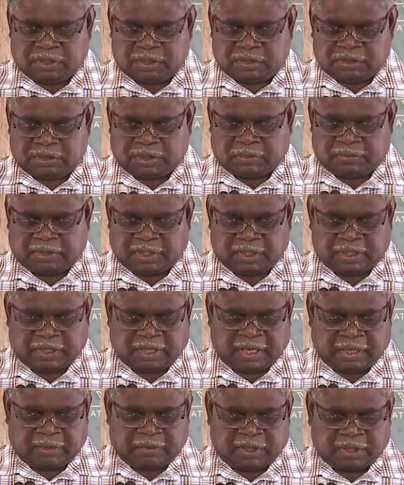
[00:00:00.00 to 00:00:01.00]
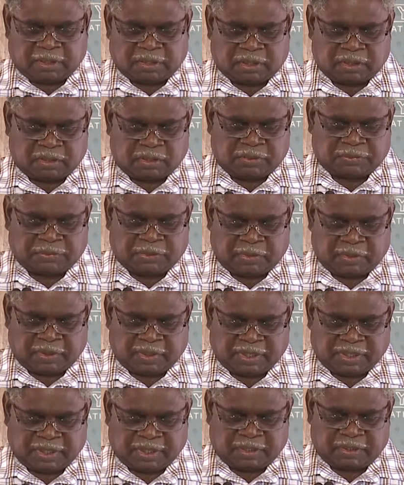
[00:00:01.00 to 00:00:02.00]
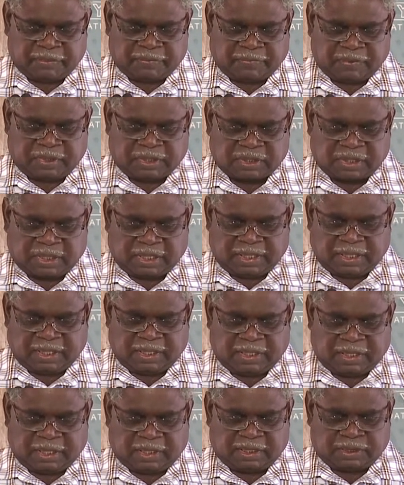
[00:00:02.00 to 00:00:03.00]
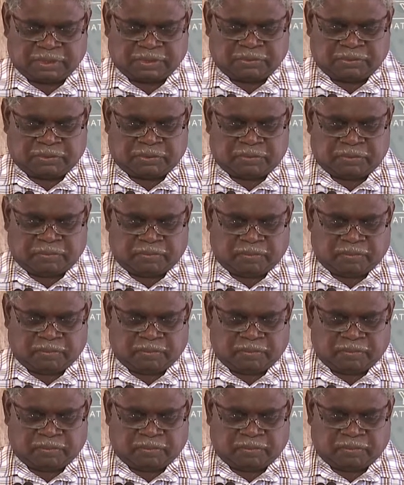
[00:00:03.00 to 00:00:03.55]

so that our authority is clearly understood.